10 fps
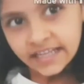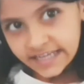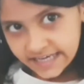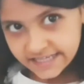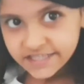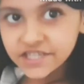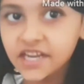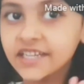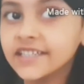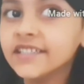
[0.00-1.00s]

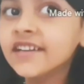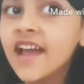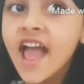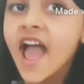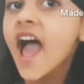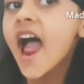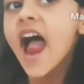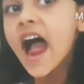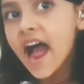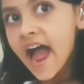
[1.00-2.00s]
kitchen.
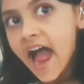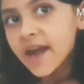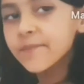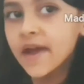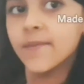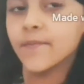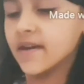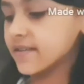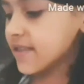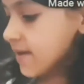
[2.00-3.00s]
And my
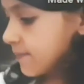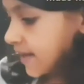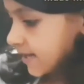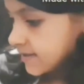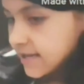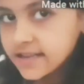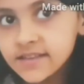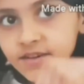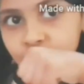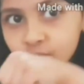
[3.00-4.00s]
mother made this
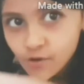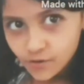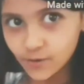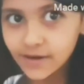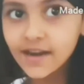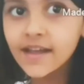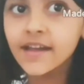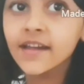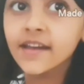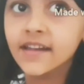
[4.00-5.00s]
roll
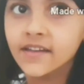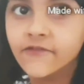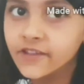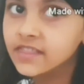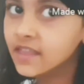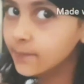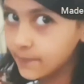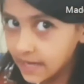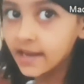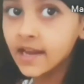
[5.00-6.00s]
with the
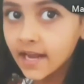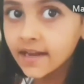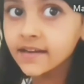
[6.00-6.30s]
baler.